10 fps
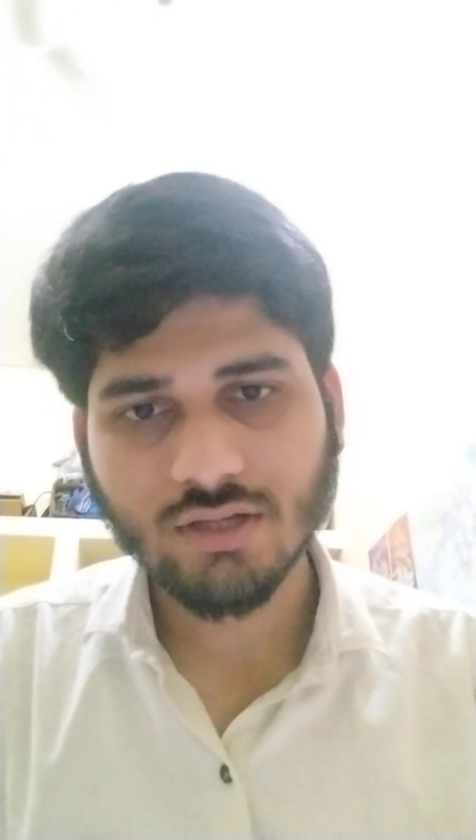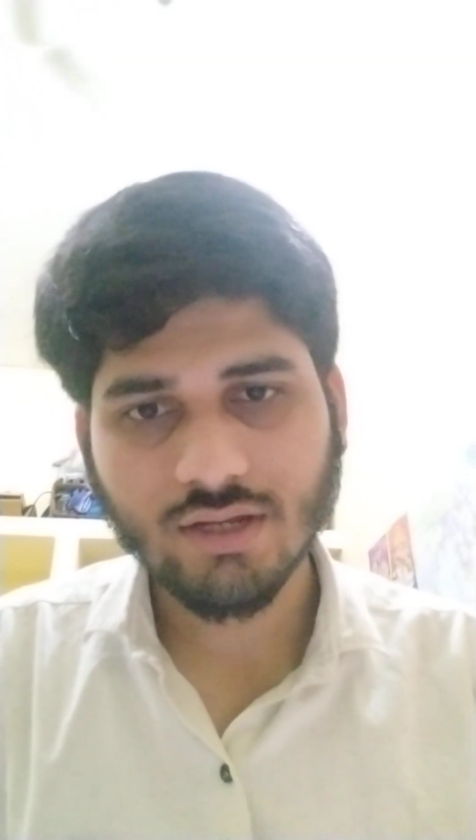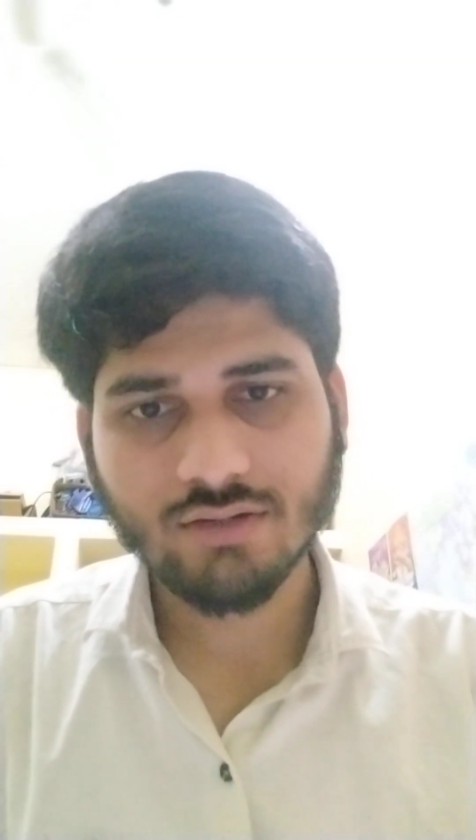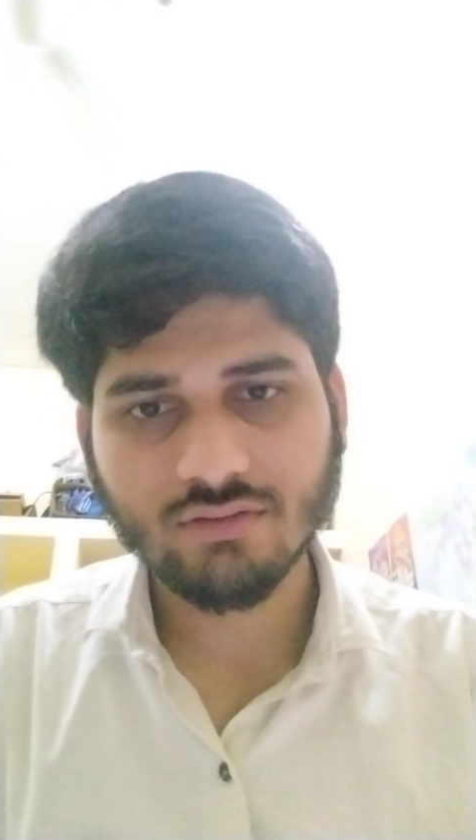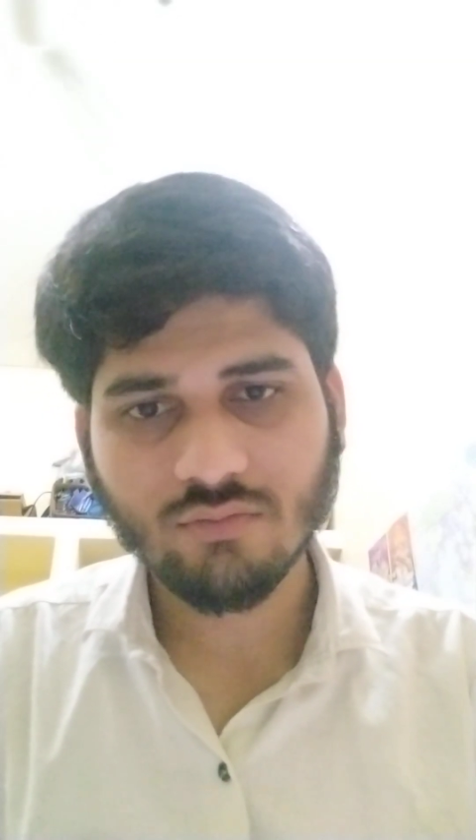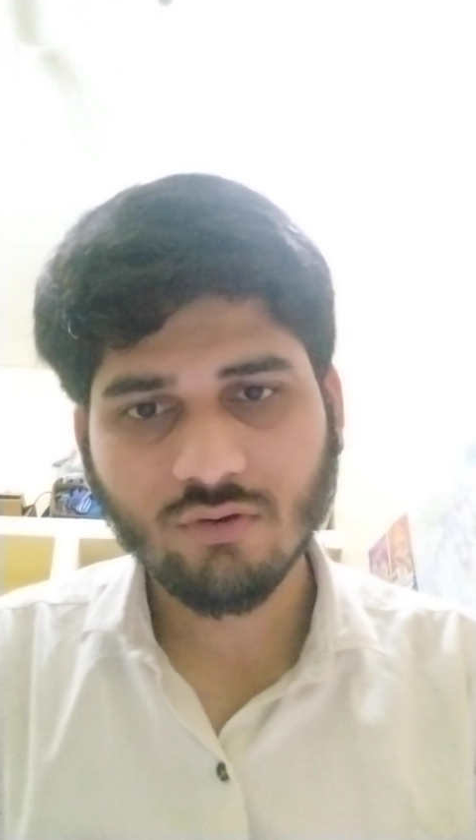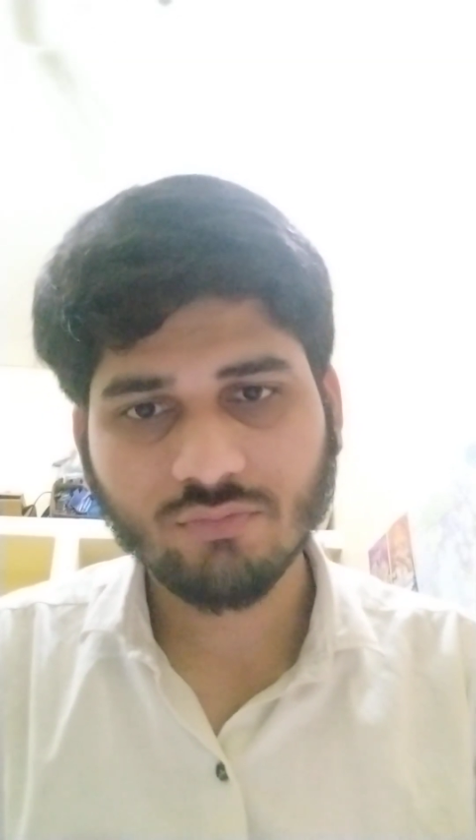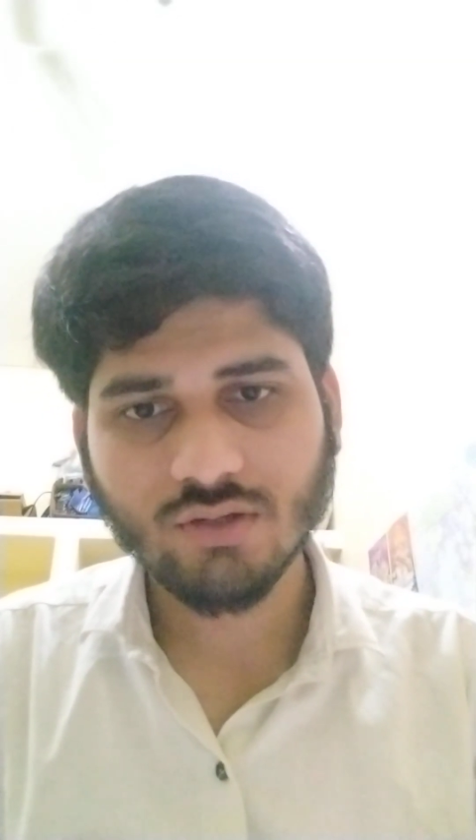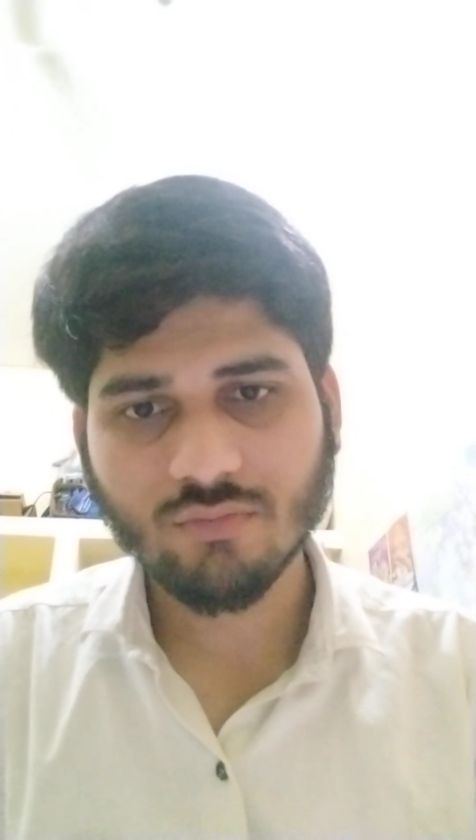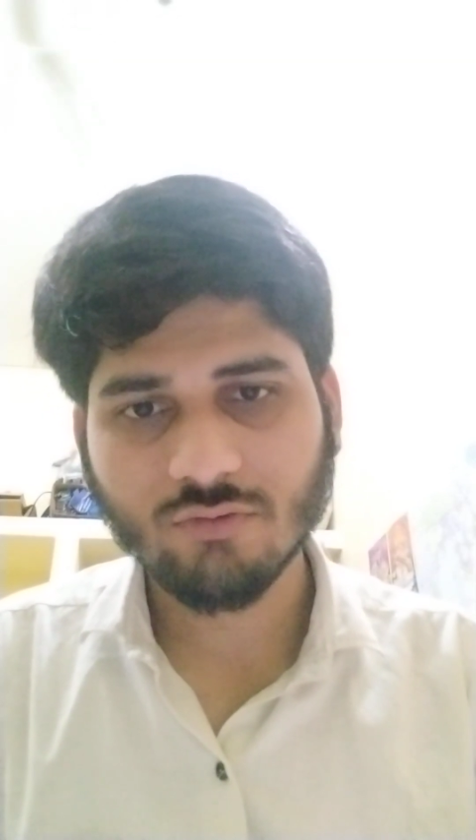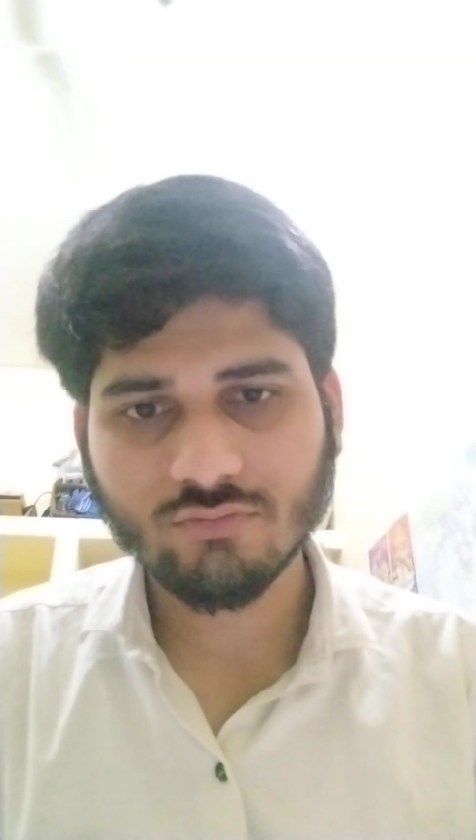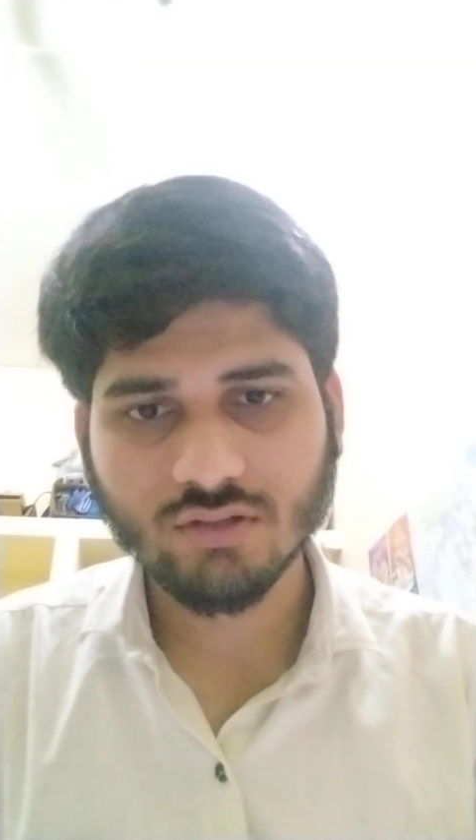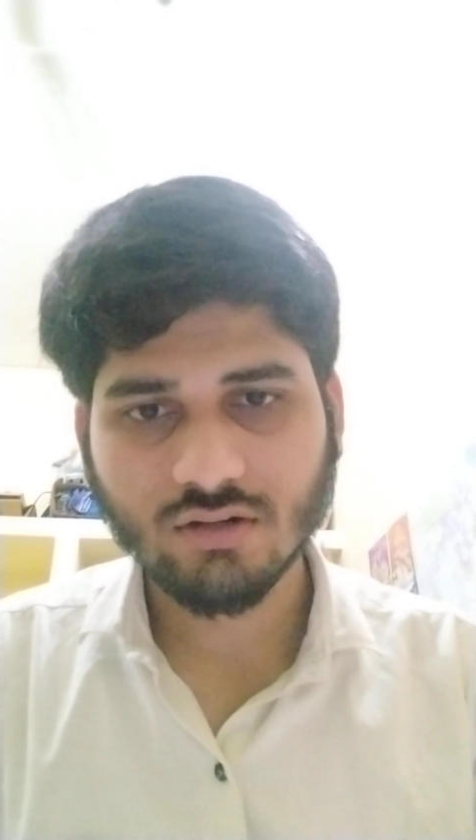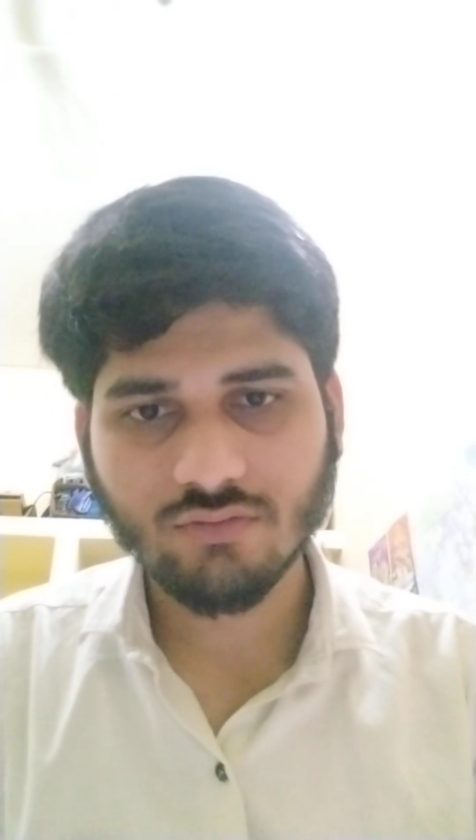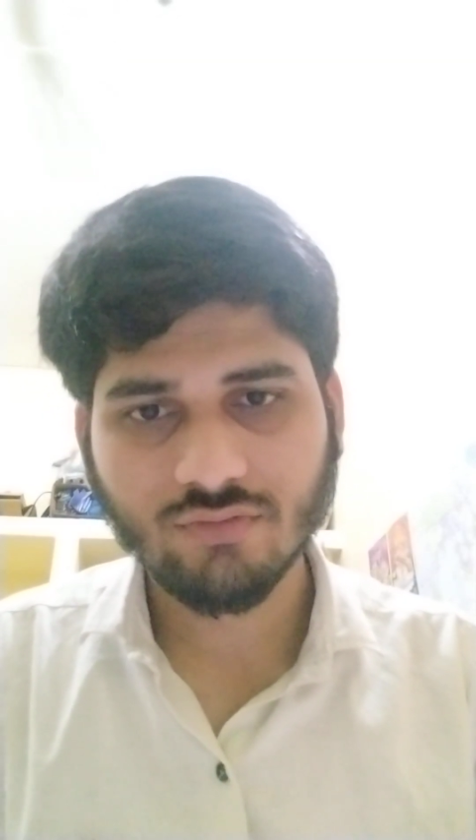and some of the amounts
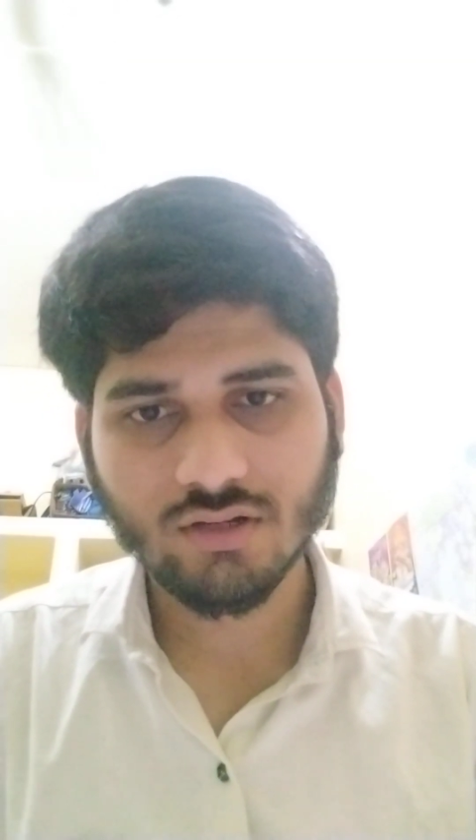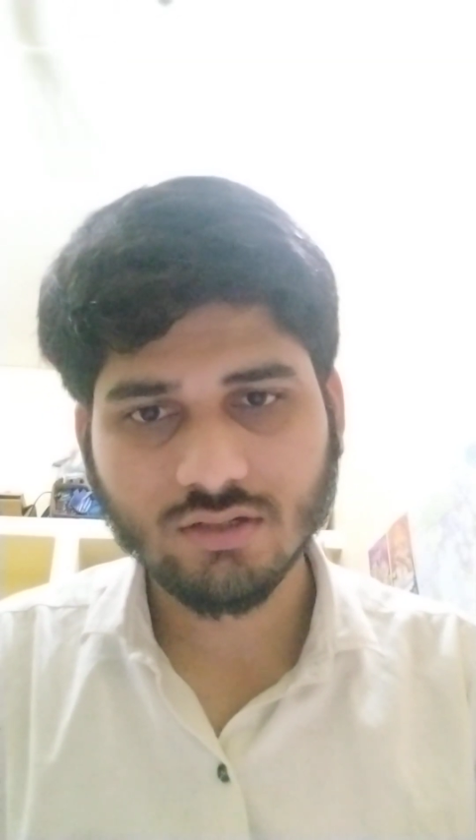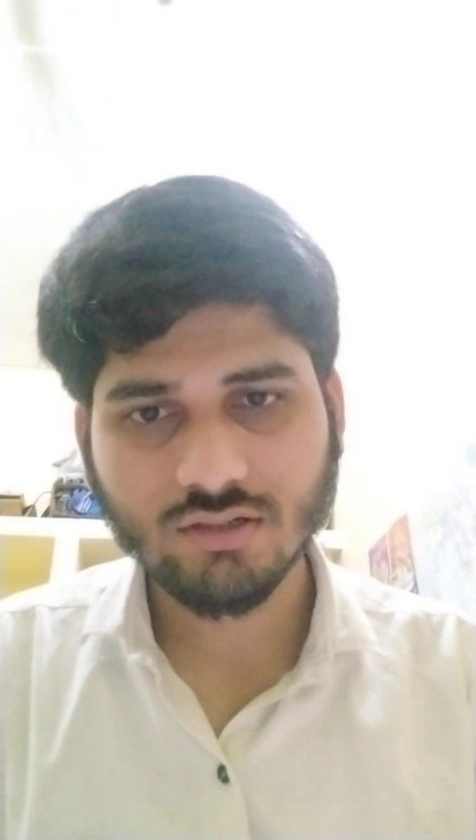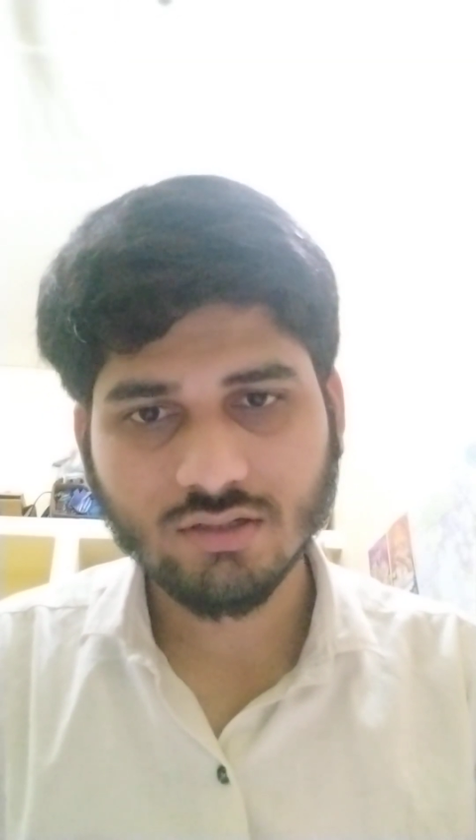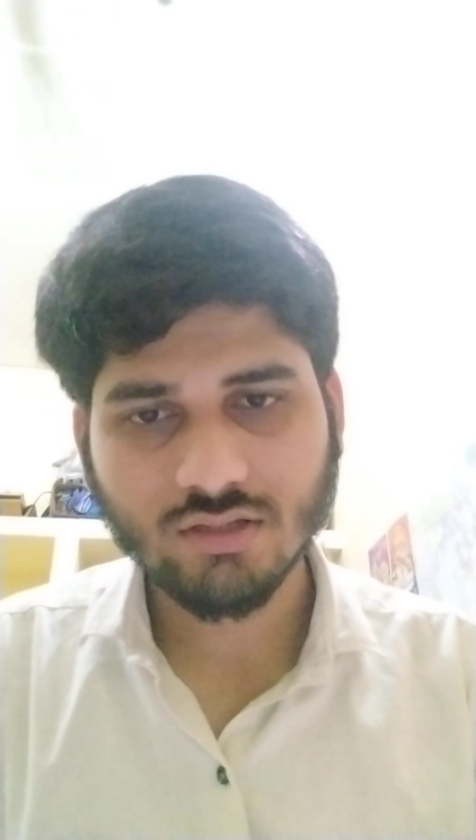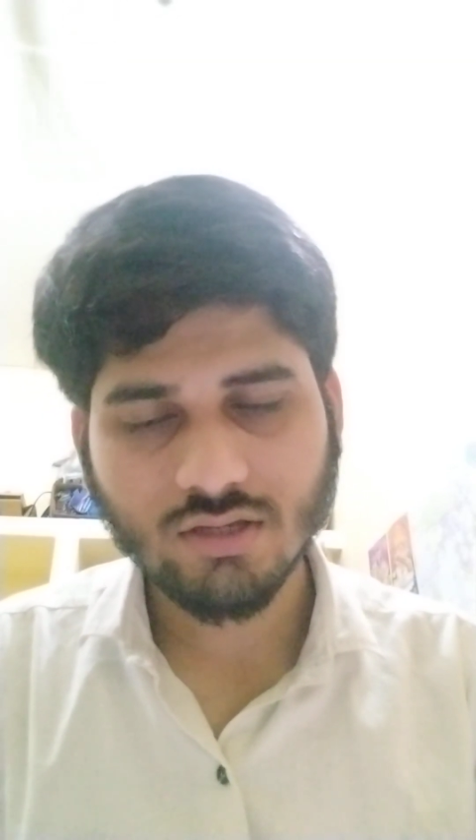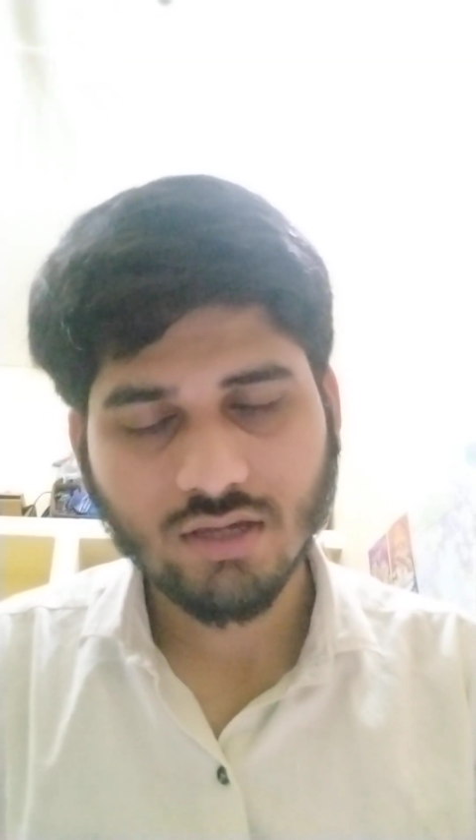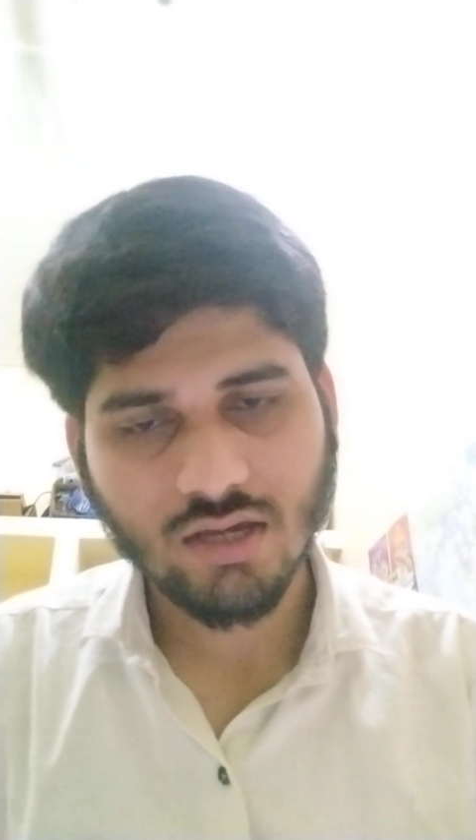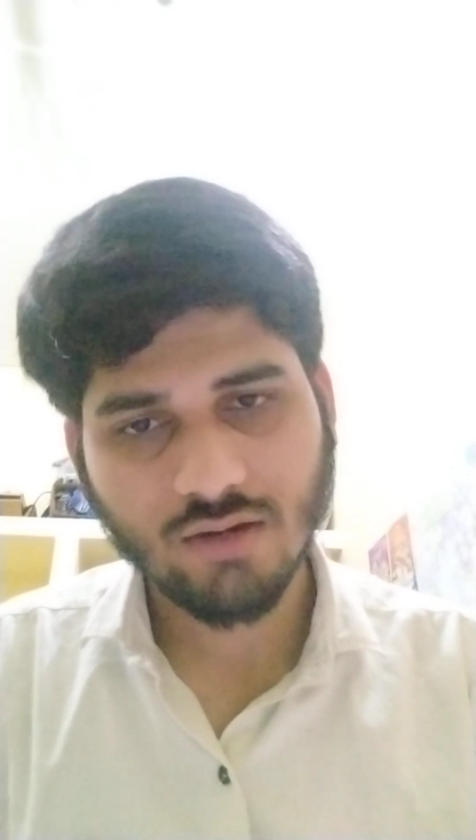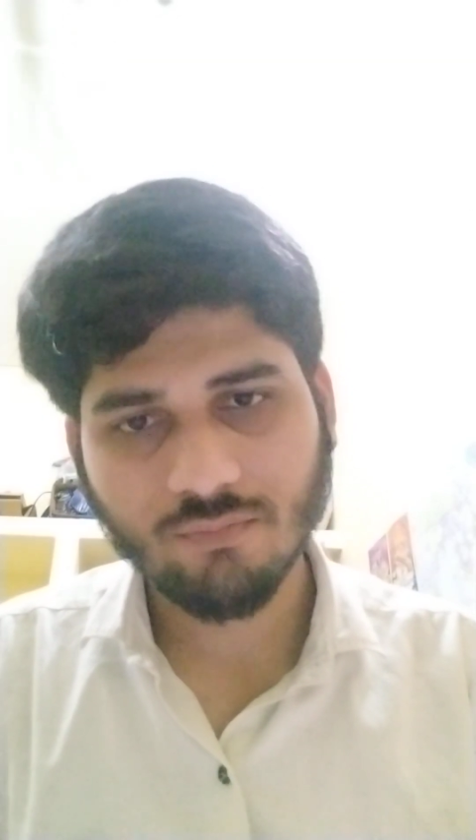are reflected and